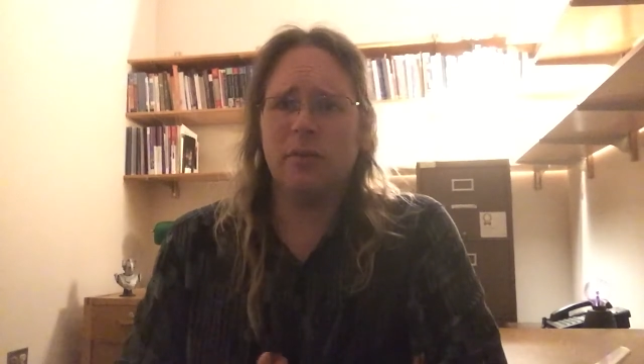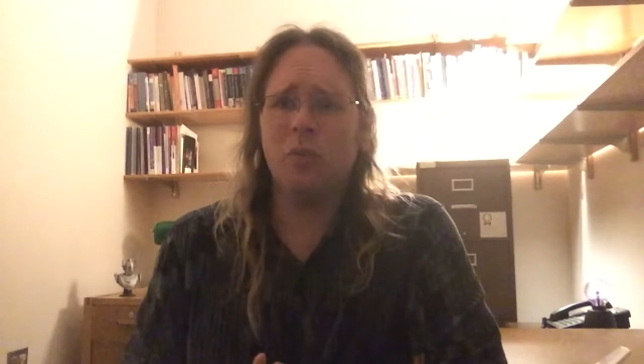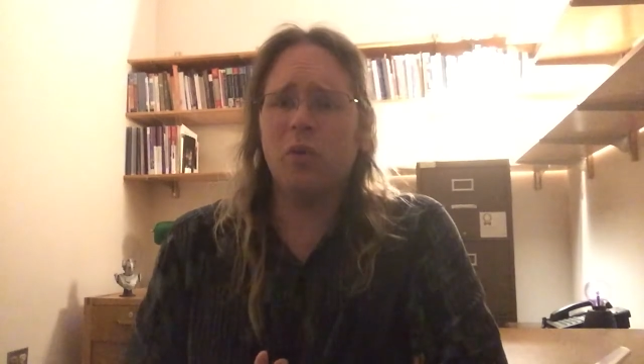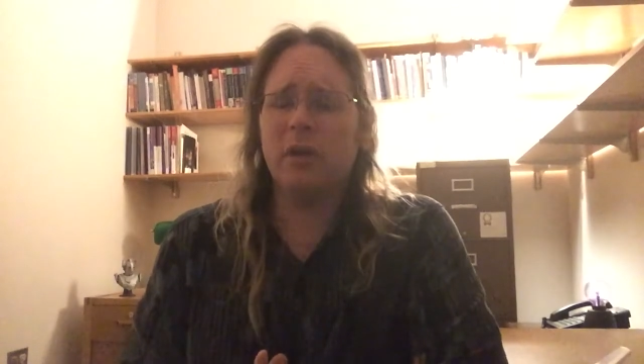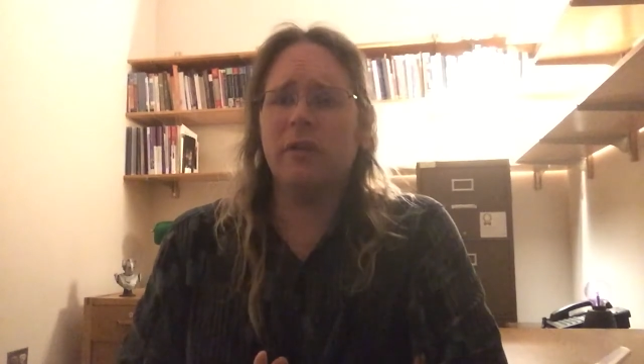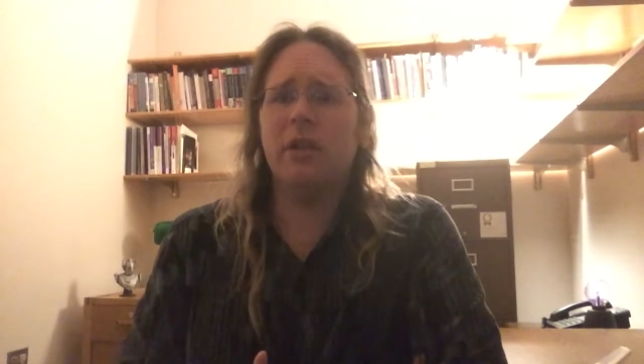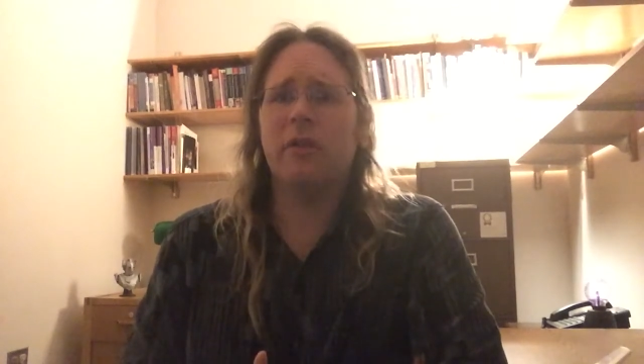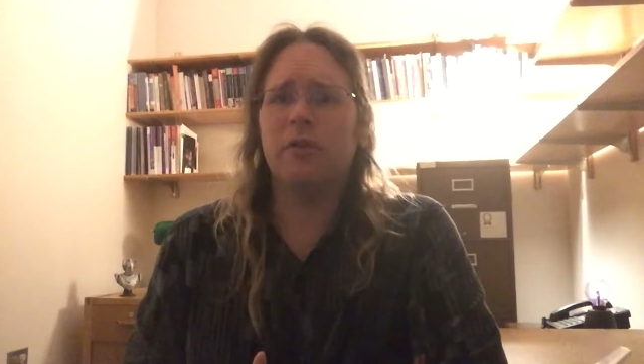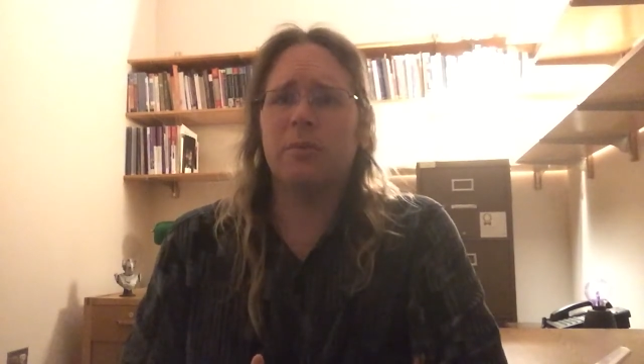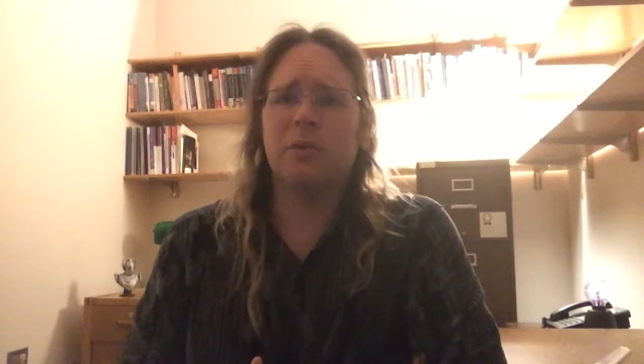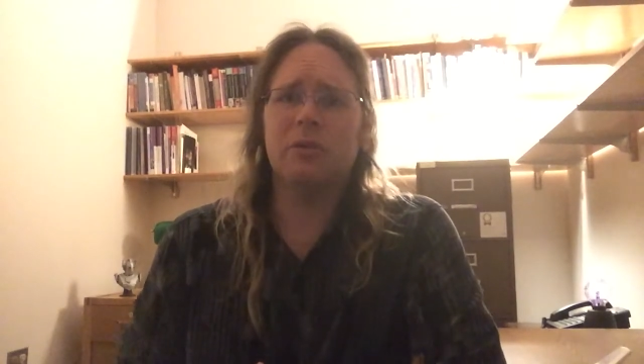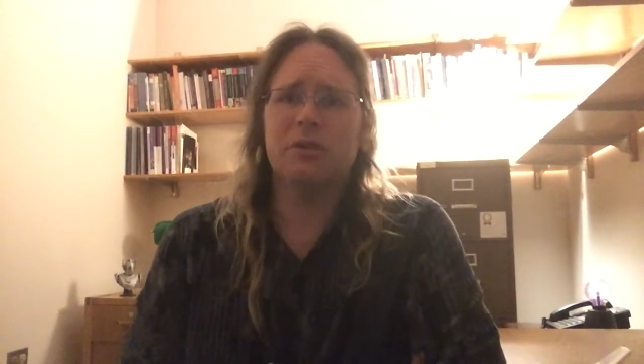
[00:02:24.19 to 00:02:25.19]
one of the other
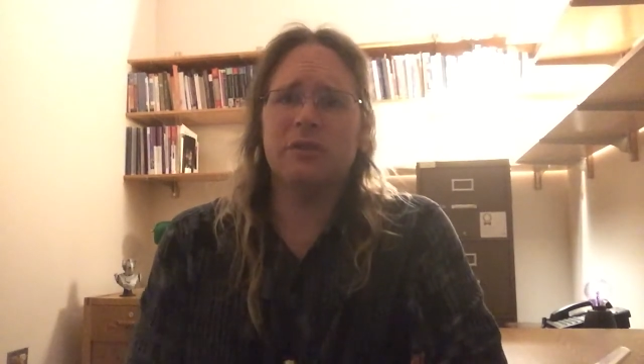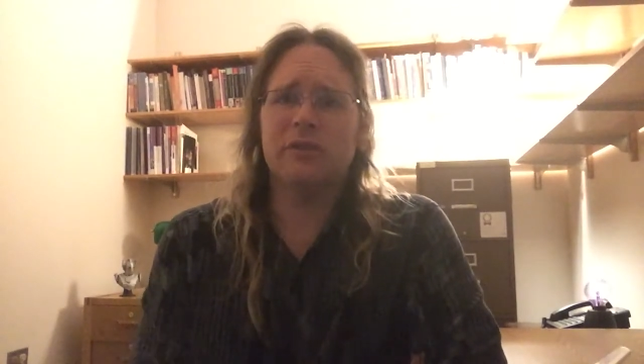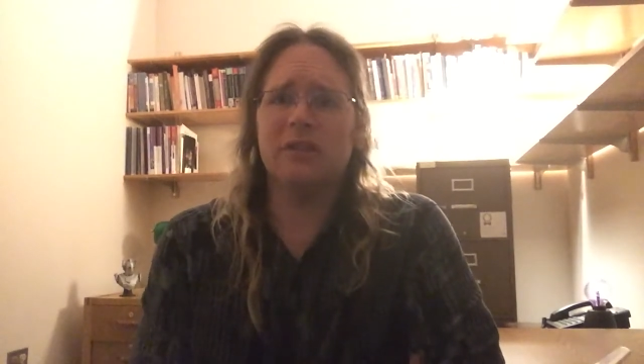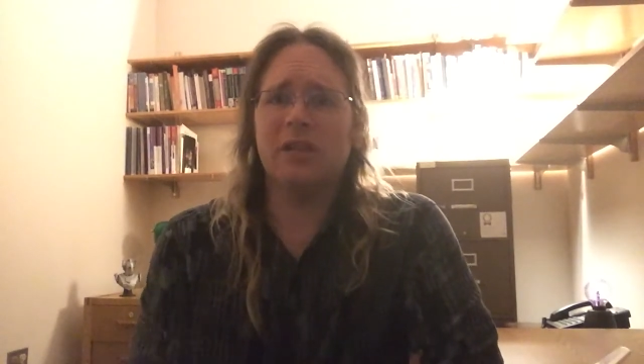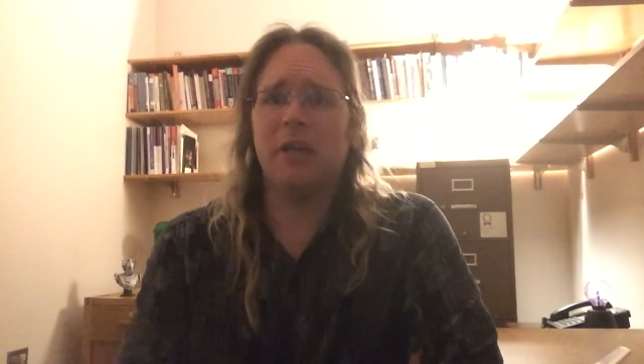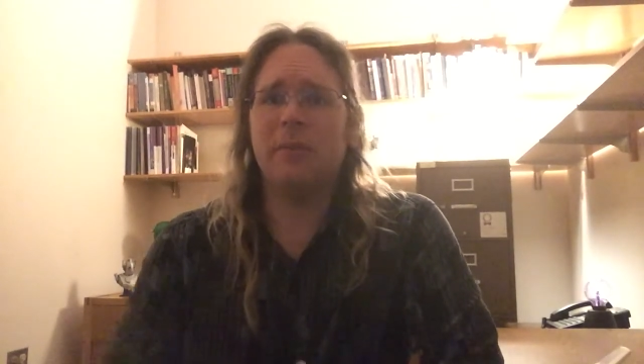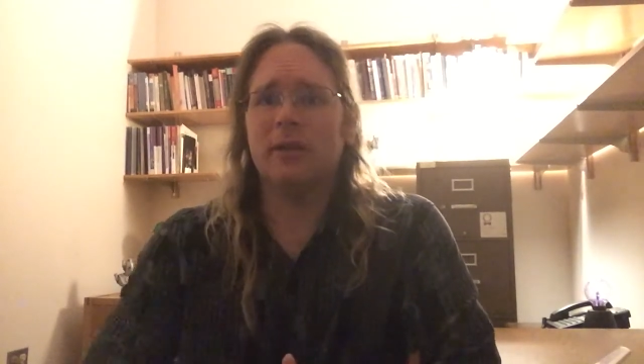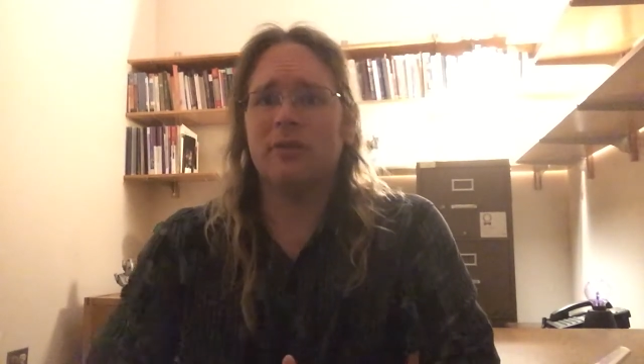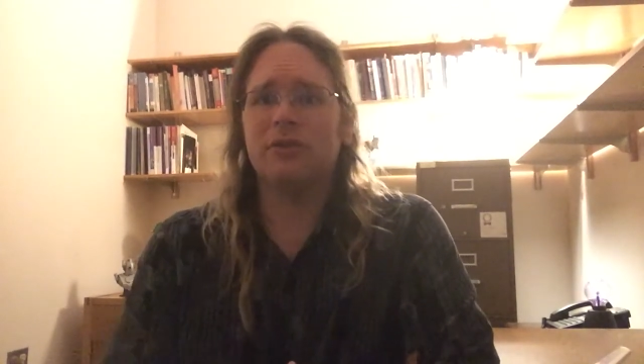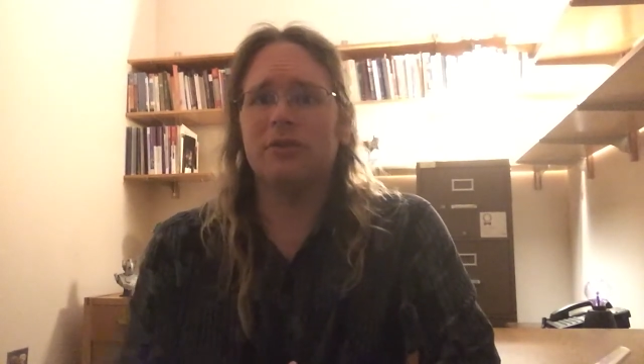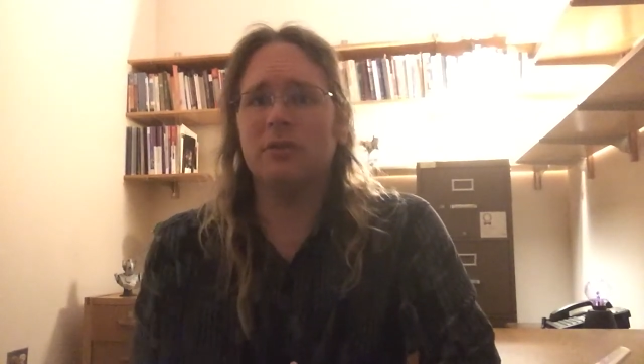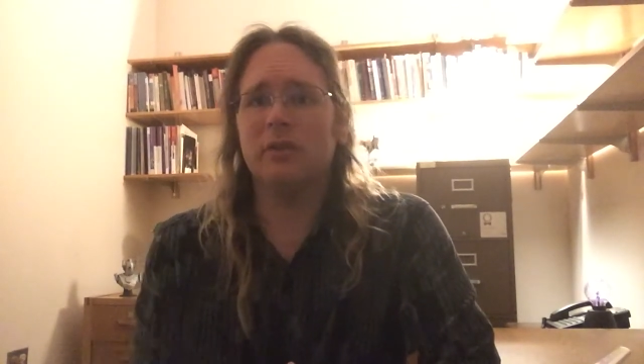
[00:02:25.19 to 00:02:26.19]
approaches that came
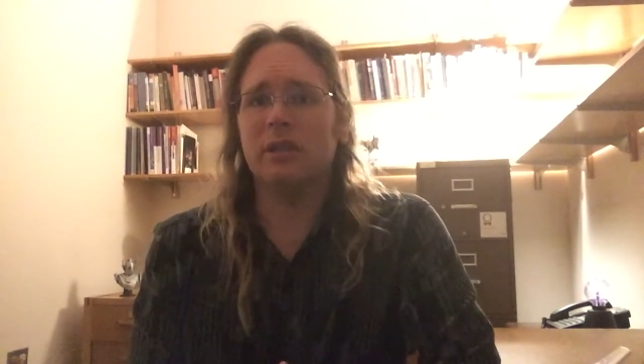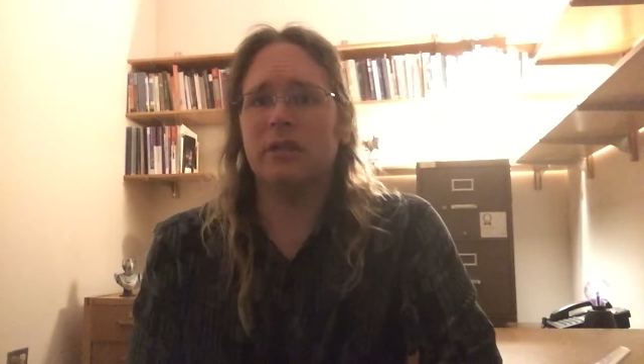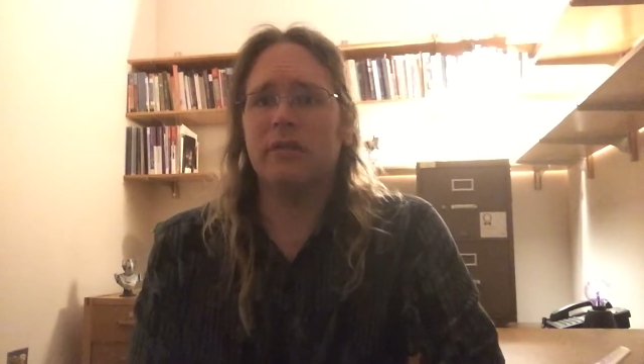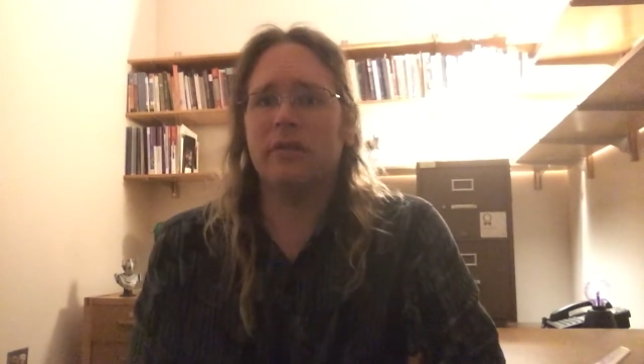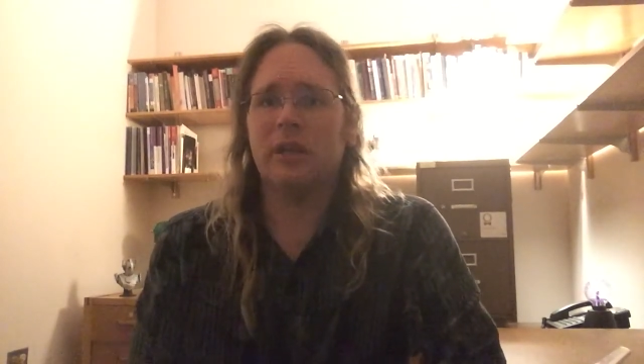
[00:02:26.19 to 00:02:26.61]
out to this,